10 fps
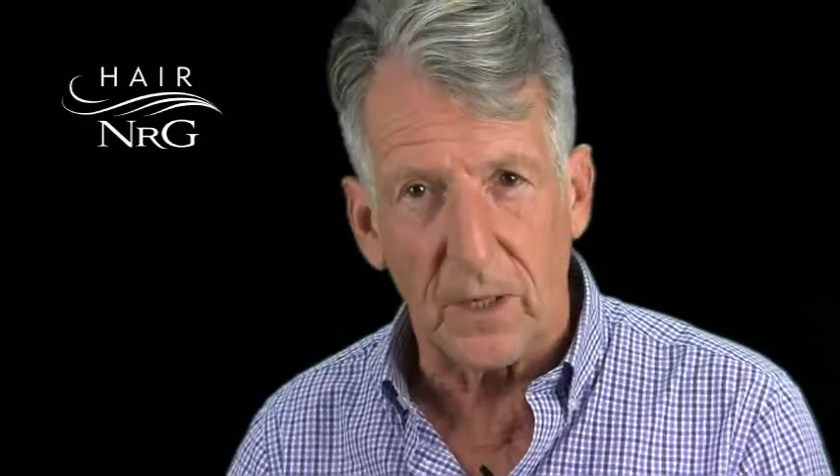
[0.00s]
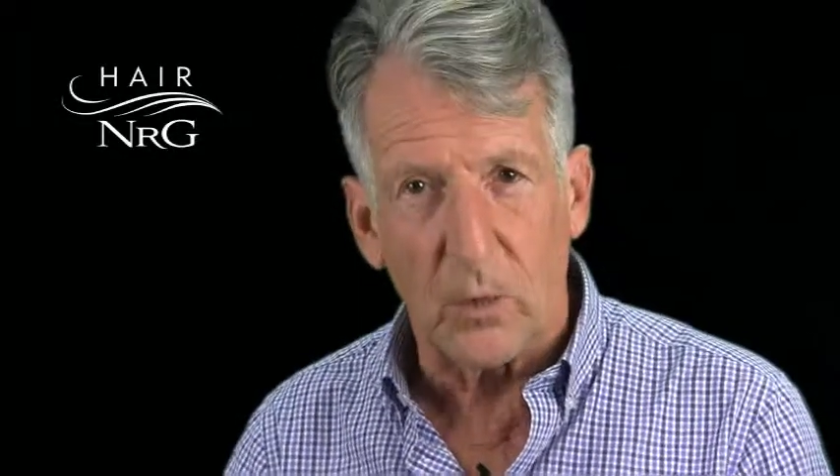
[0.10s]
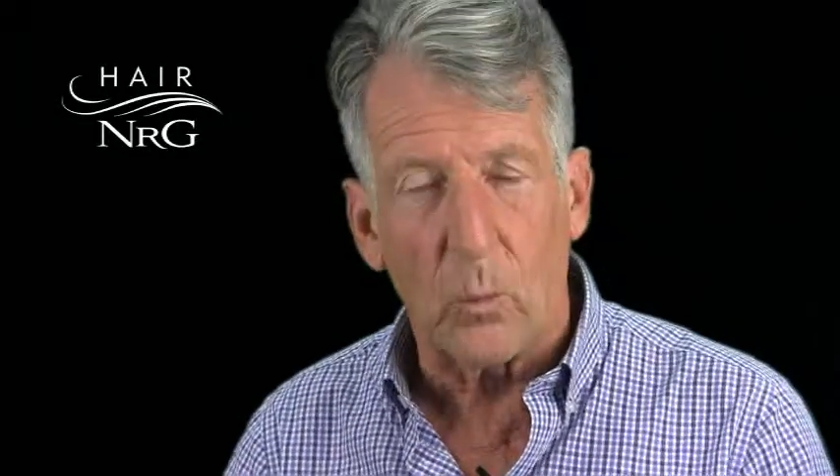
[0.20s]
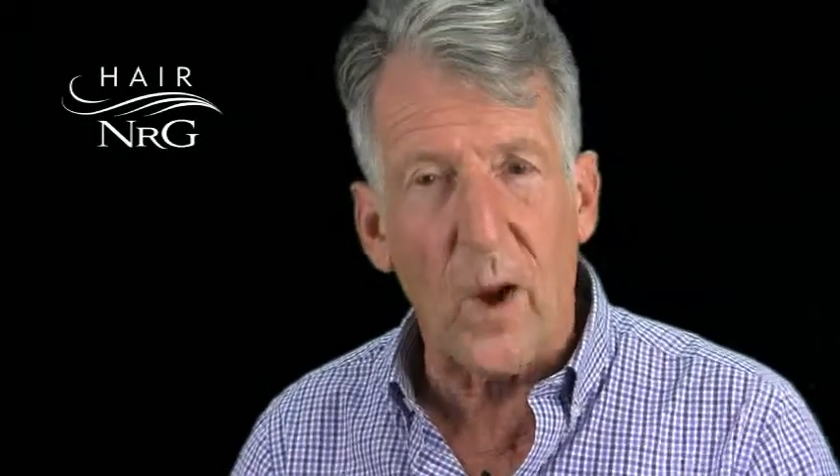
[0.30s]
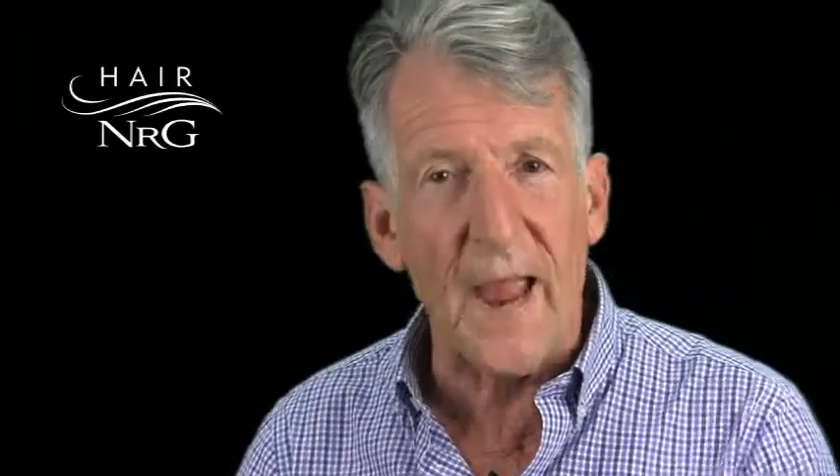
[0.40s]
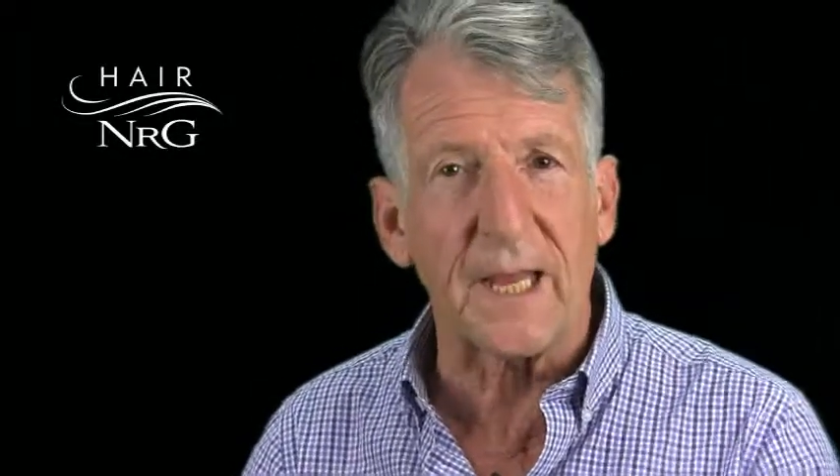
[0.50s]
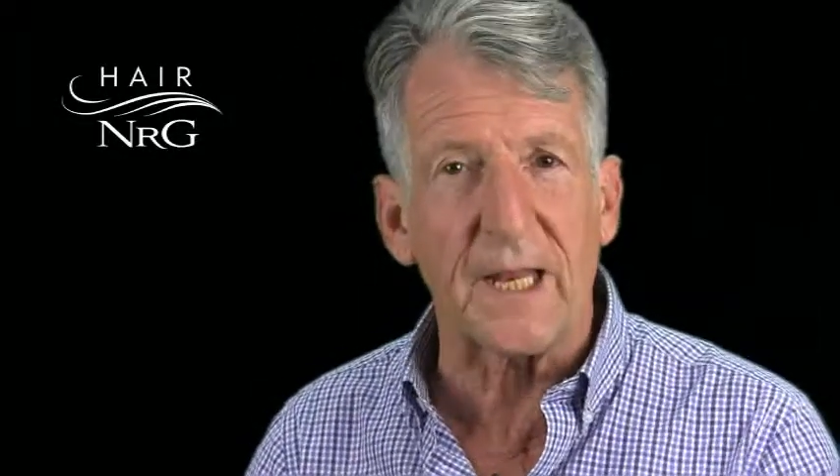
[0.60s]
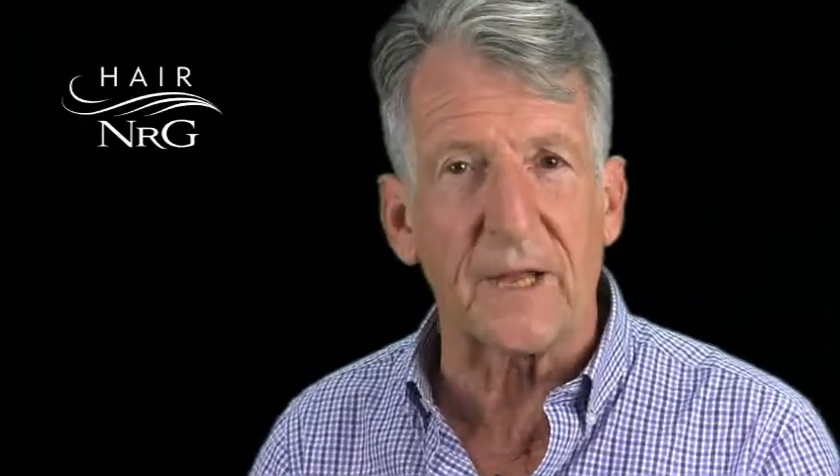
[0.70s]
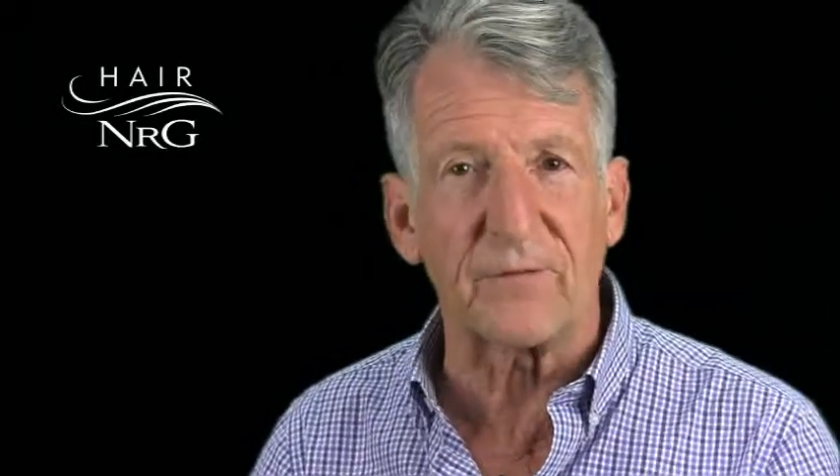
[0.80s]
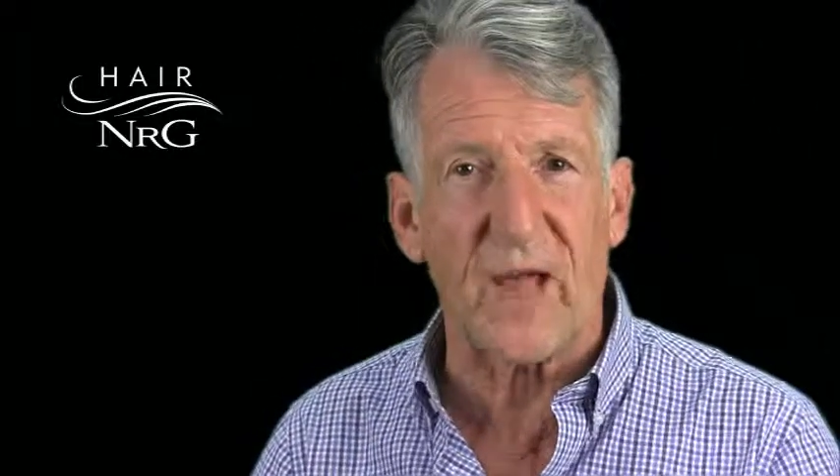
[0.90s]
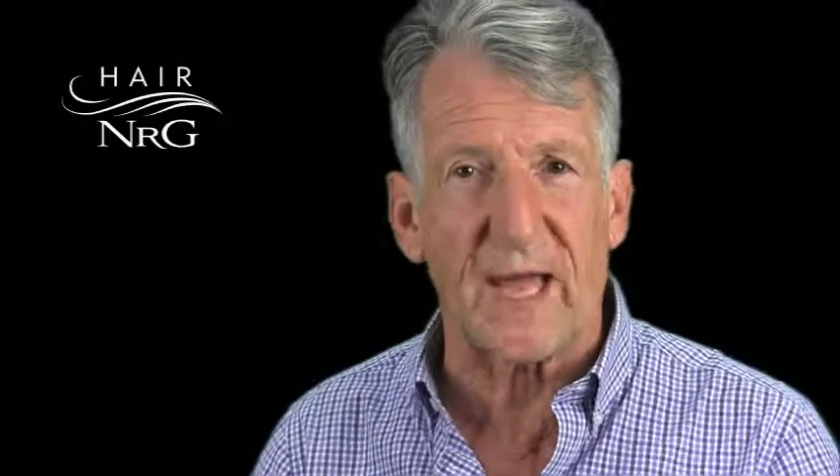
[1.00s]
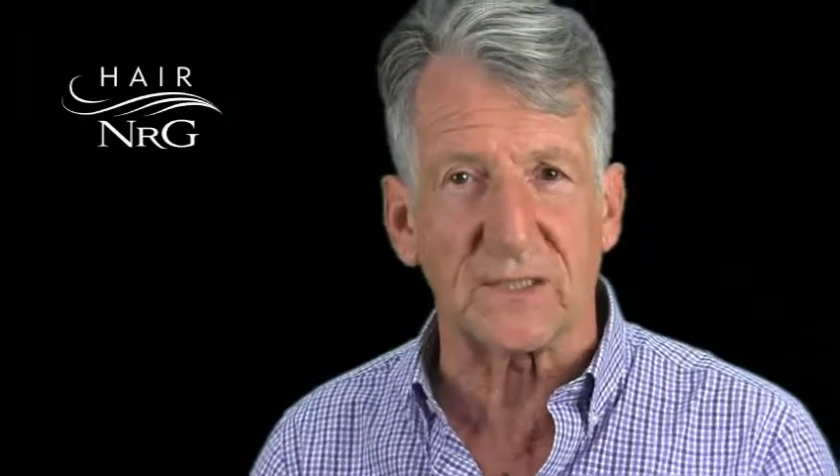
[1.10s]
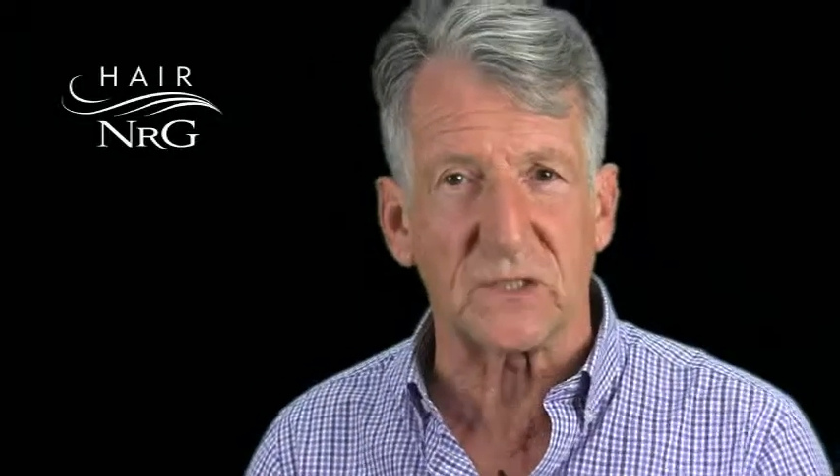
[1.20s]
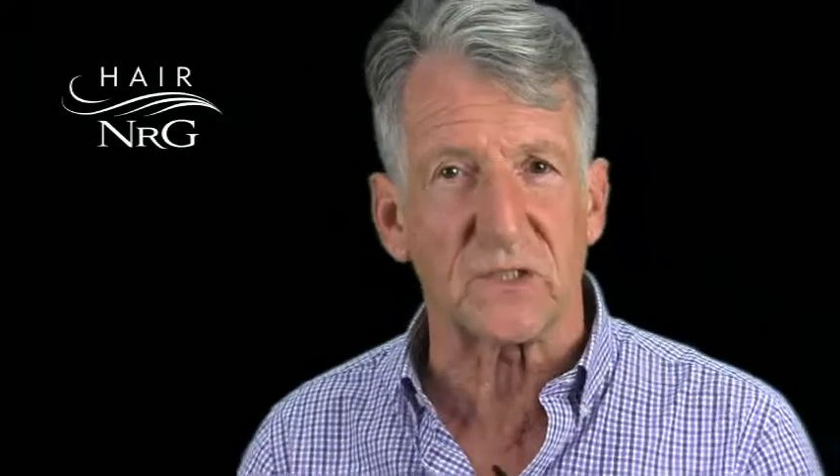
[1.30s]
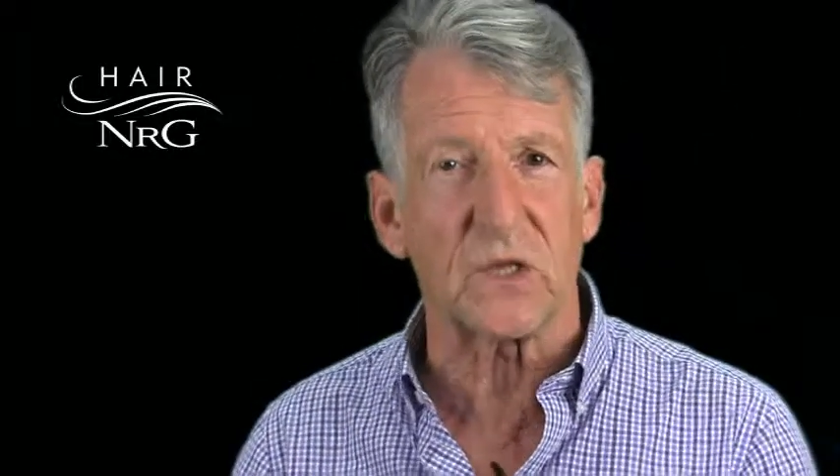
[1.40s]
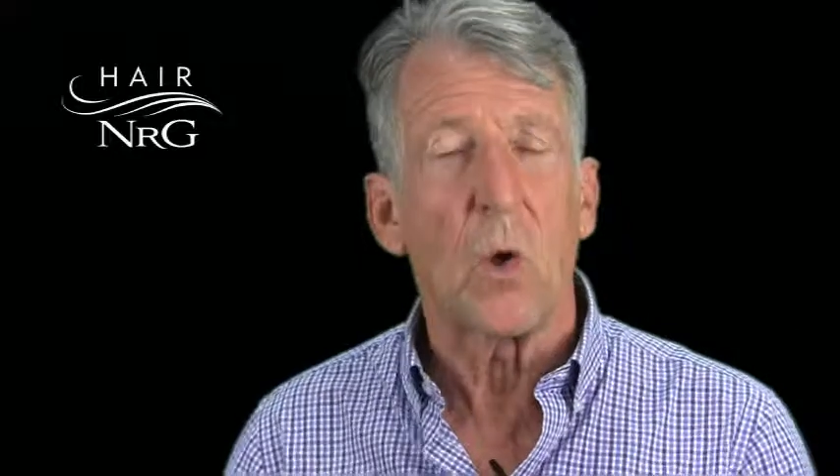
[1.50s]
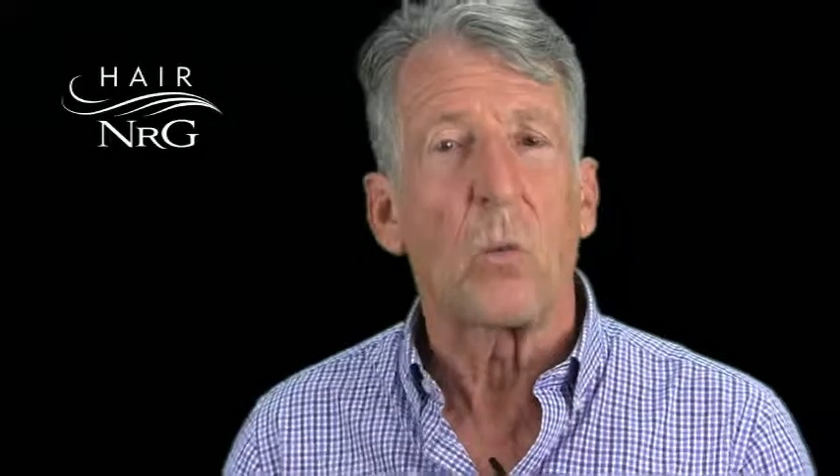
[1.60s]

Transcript: way in advance